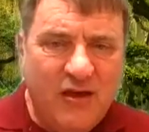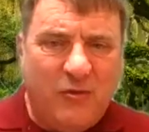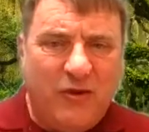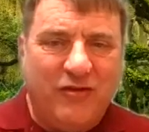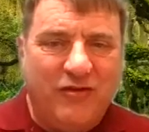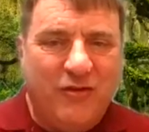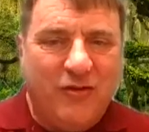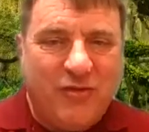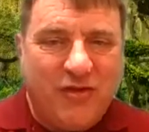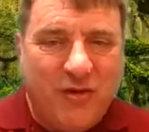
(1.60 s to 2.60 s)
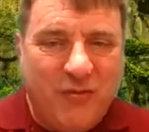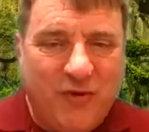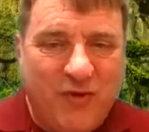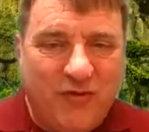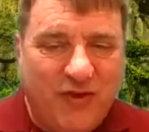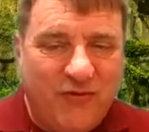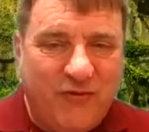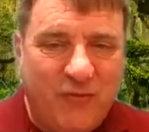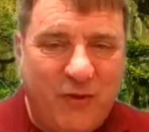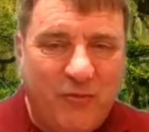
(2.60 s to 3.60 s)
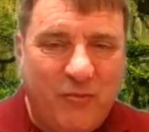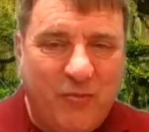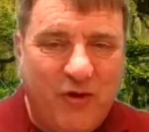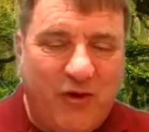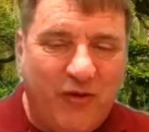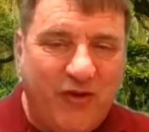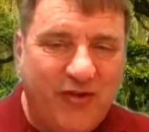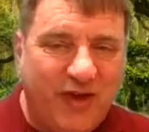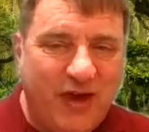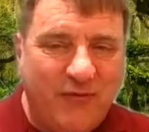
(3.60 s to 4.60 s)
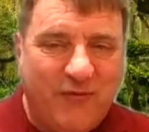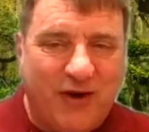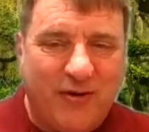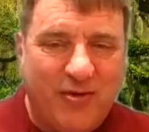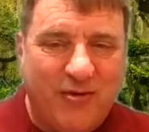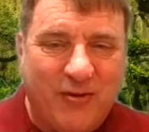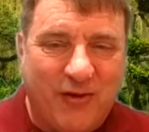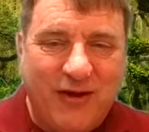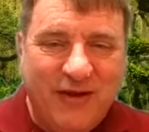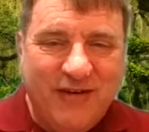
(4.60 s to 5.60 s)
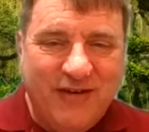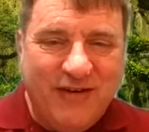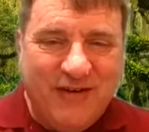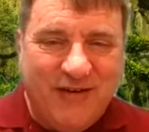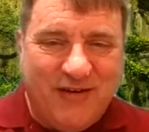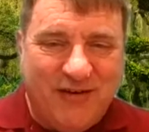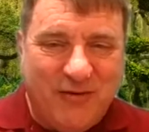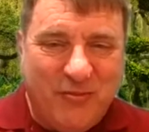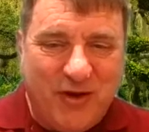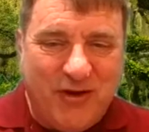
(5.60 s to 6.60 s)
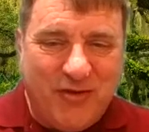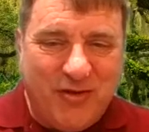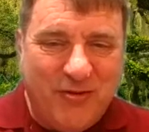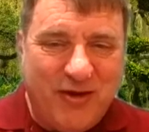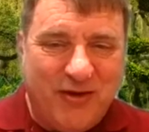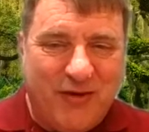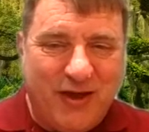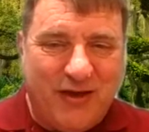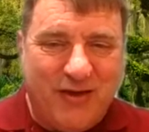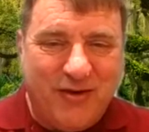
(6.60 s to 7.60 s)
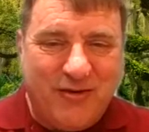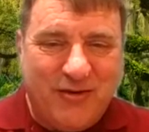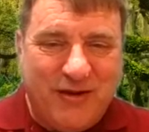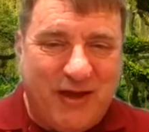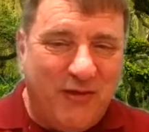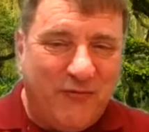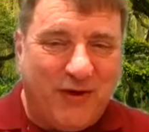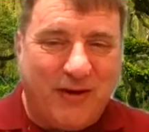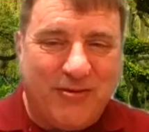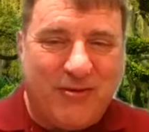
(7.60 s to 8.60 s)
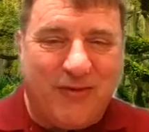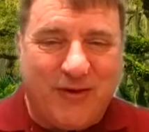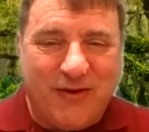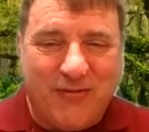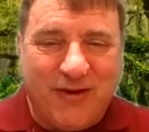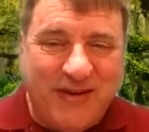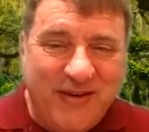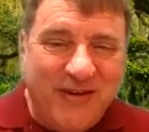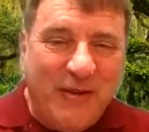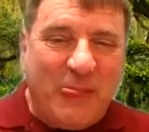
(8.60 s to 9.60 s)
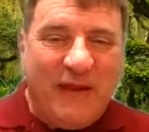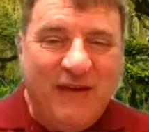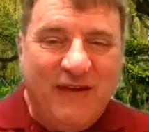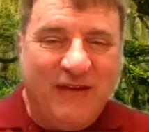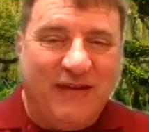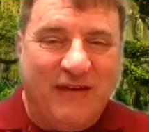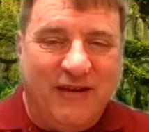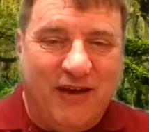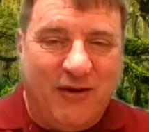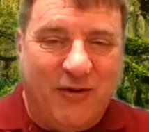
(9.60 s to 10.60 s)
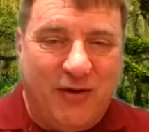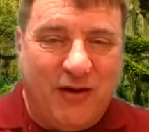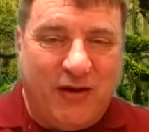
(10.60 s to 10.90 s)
wanted to do something a little different. We'll call this a campfire story because who doesn't like a good campfire story, right? Now,